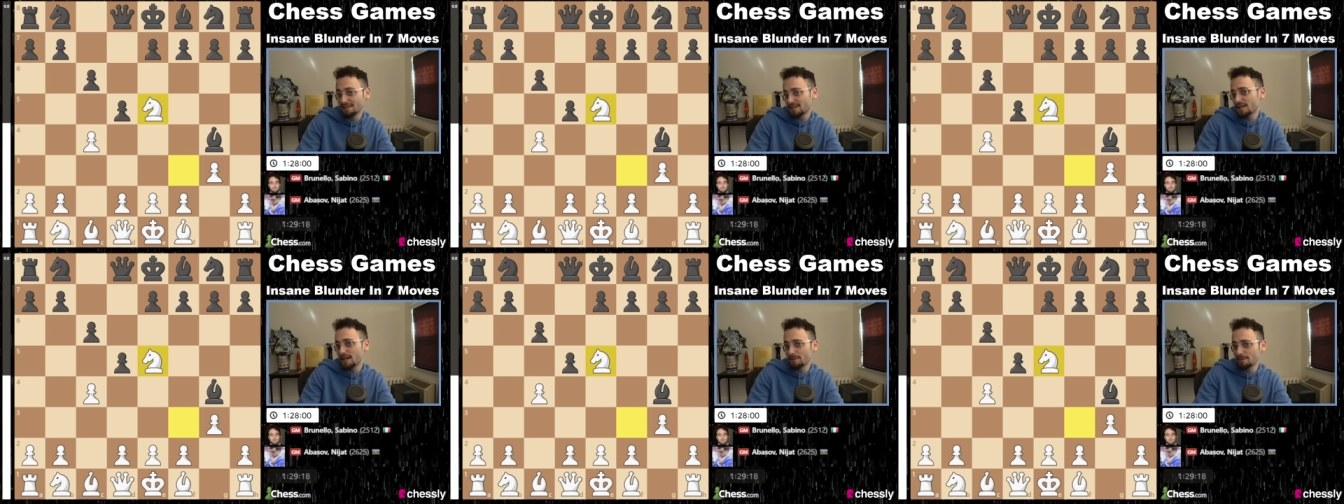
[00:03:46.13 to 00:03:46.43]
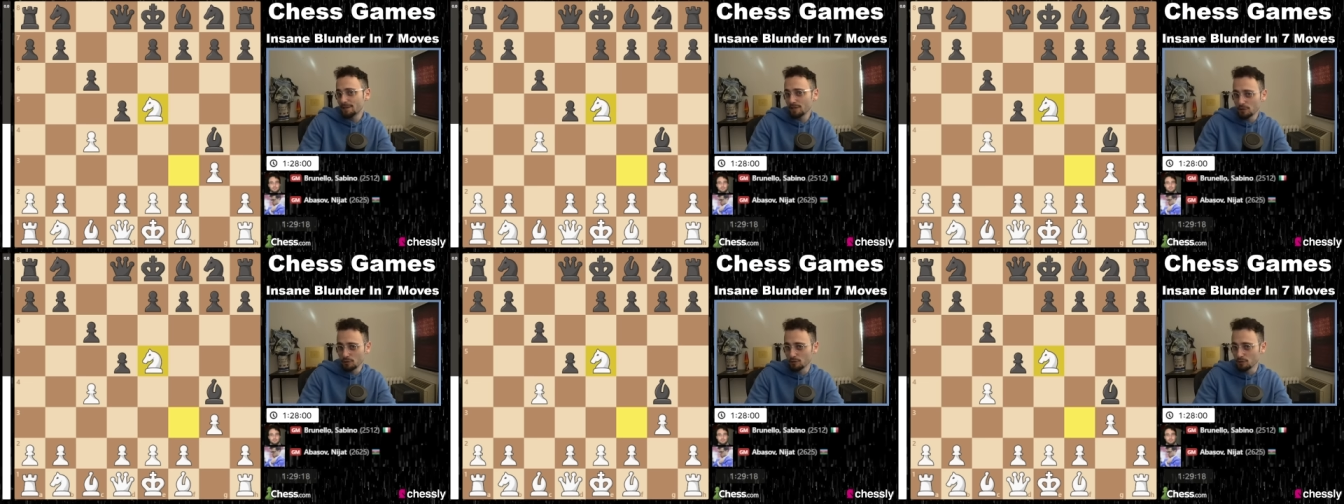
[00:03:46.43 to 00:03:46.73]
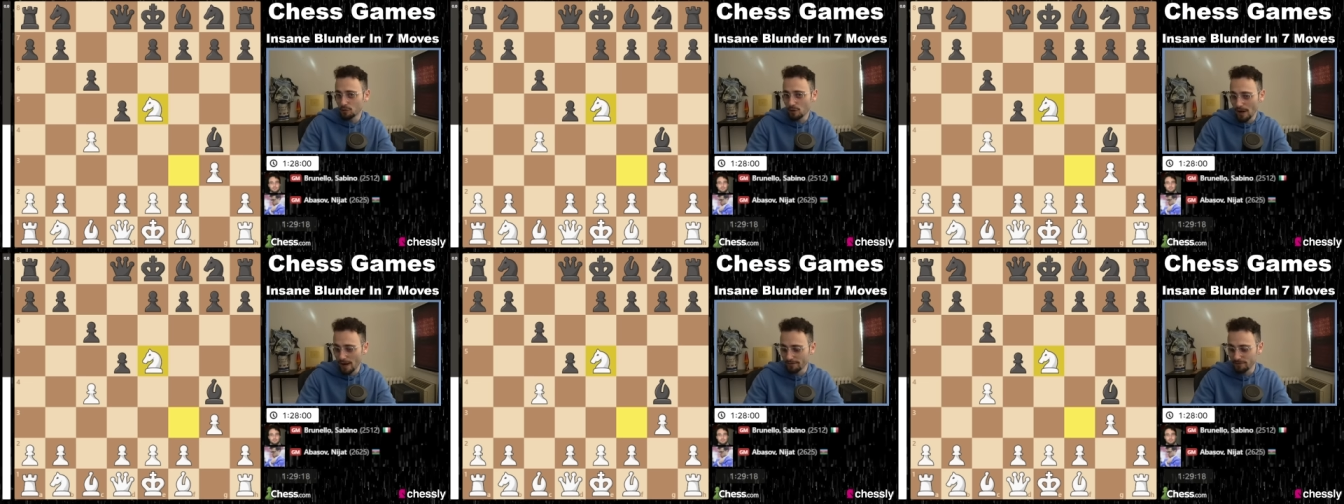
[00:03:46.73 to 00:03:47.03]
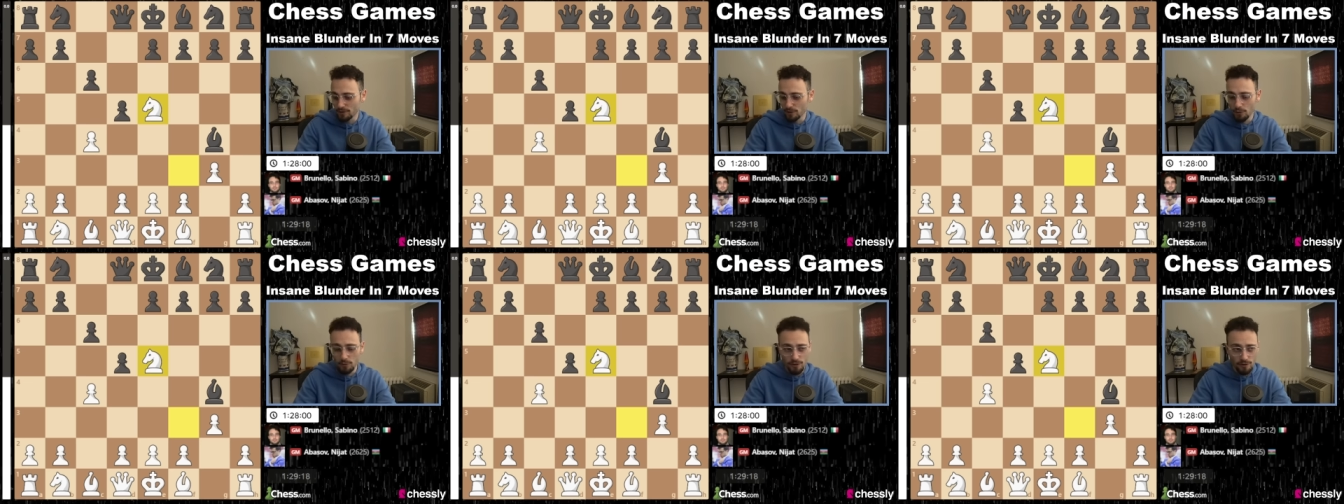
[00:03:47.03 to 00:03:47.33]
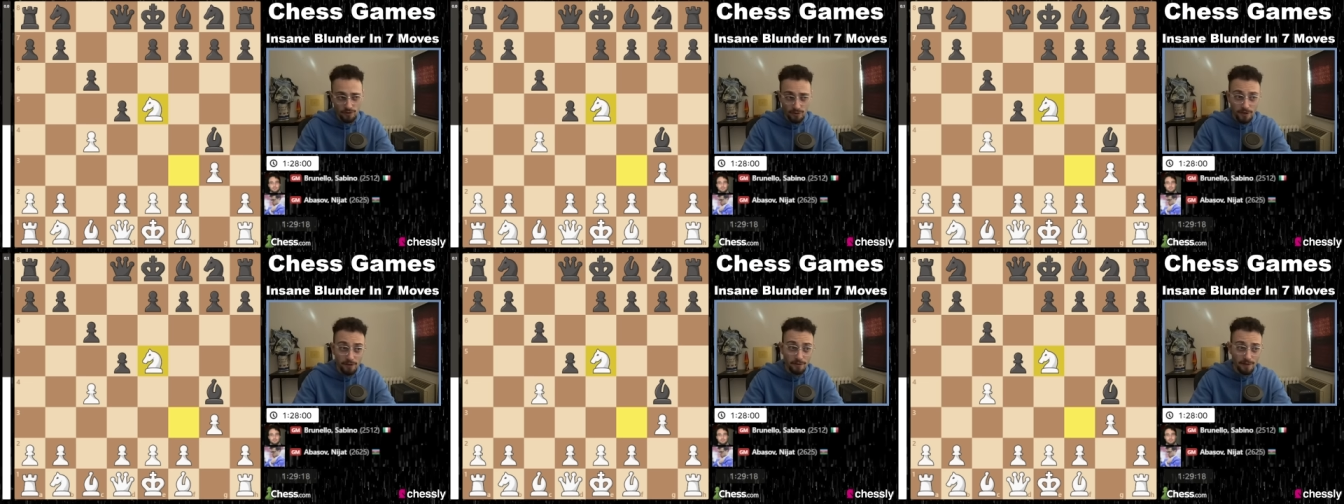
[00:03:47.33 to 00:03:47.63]
I mean, you, you have to know the
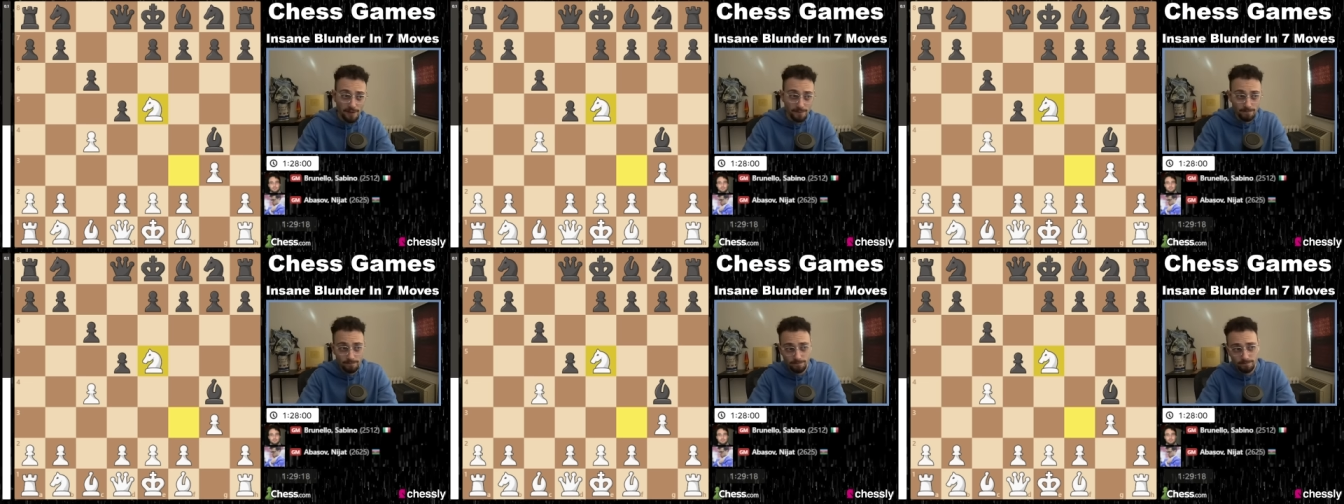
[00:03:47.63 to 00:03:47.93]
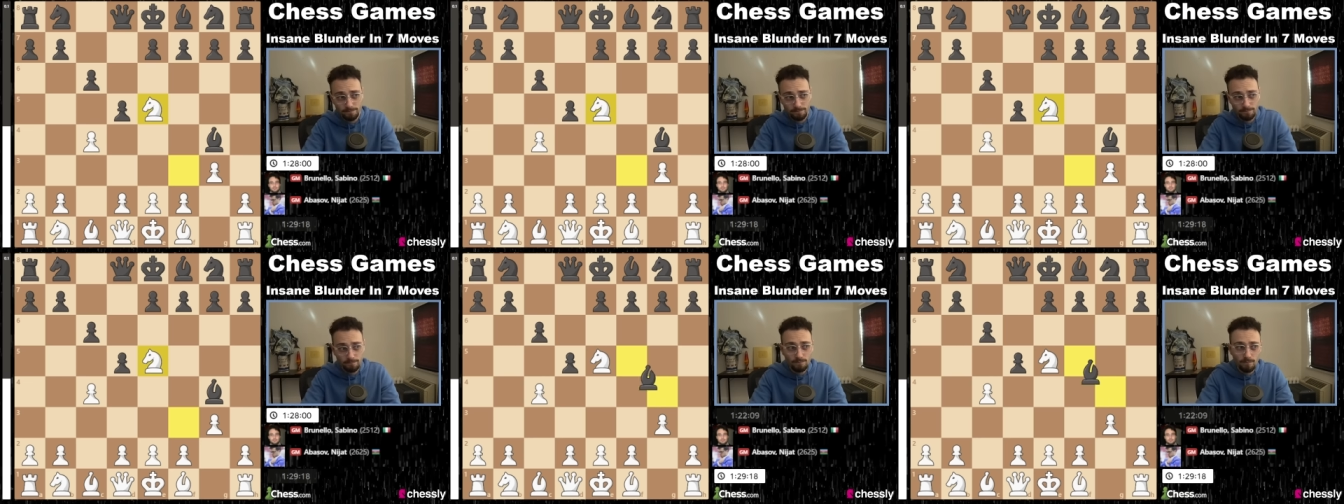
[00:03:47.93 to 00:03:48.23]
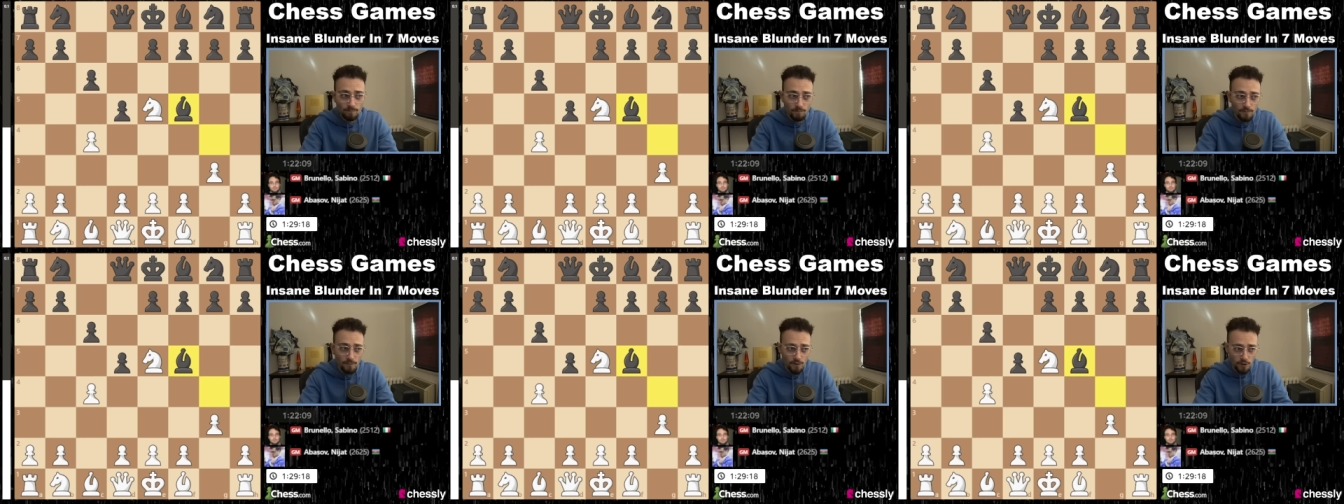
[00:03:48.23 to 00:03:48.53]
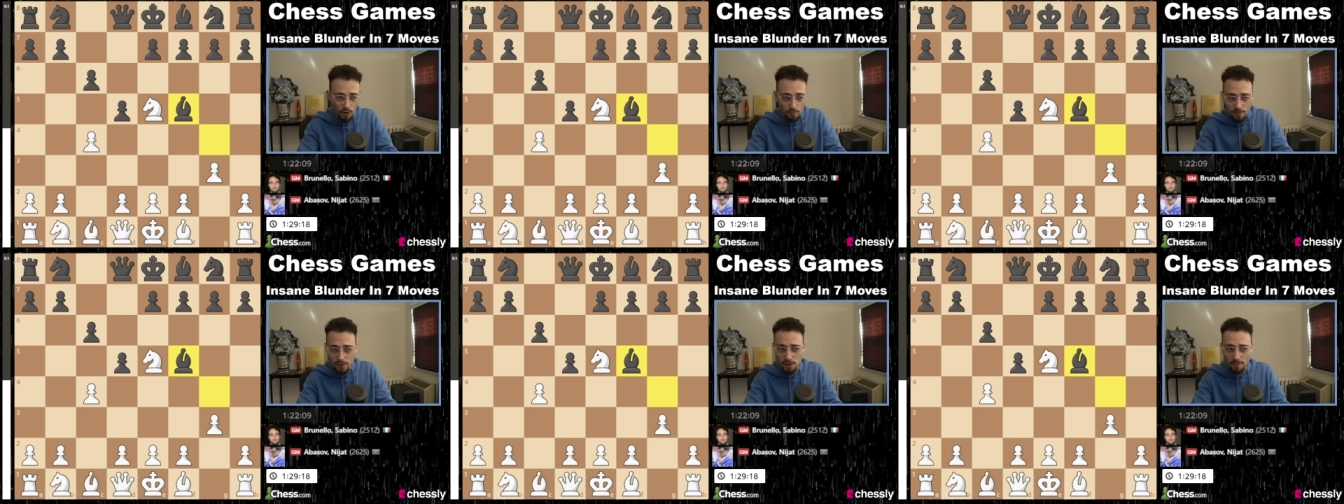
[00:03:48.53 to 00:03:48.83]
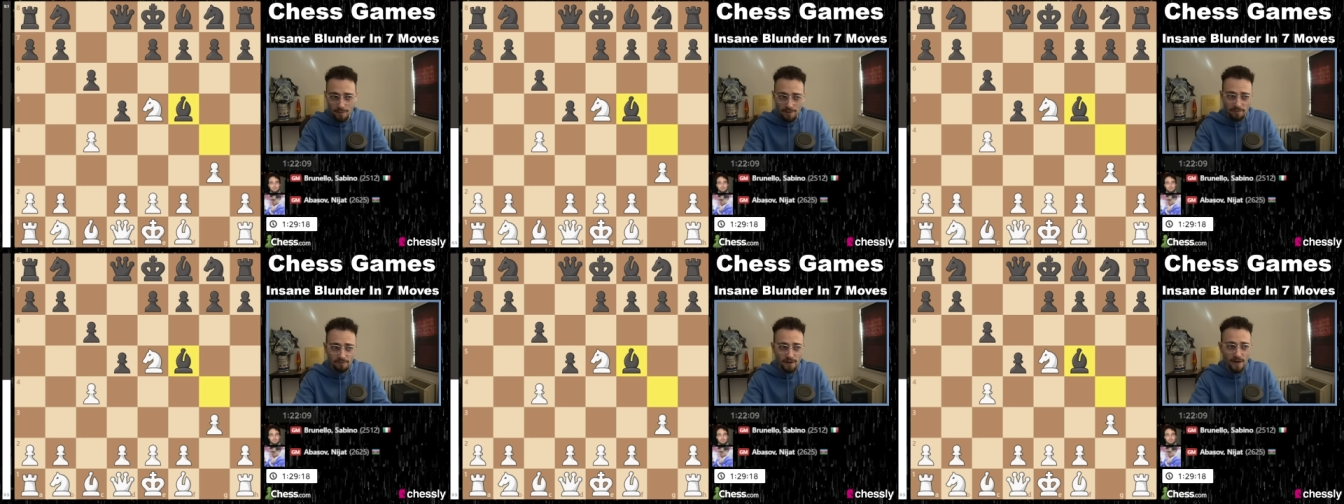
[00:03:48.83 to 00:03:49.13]
theory. So
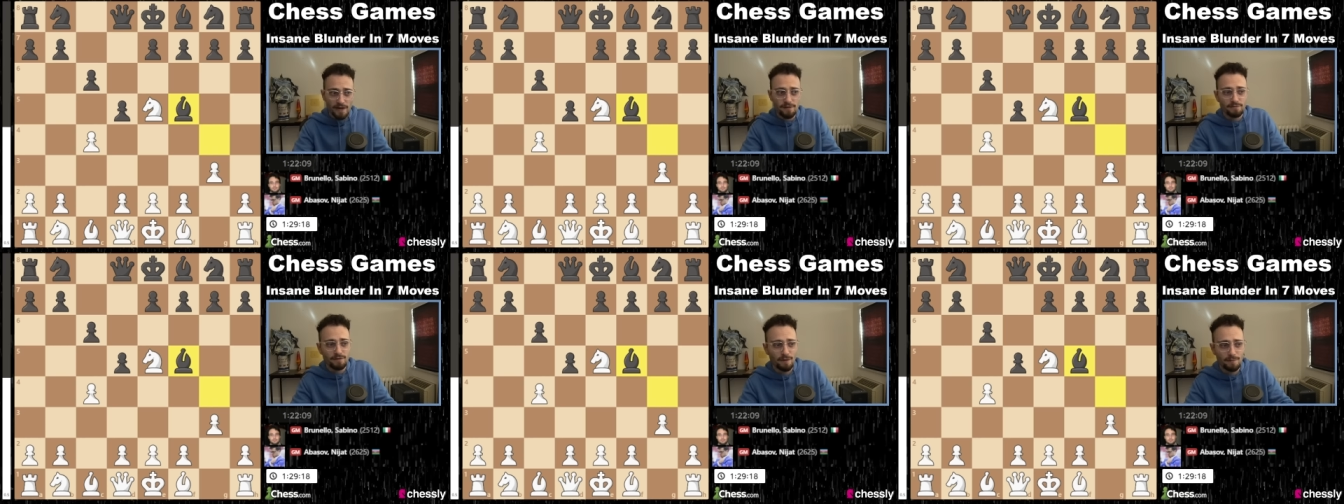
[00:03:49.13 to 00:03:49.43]
bishop f5,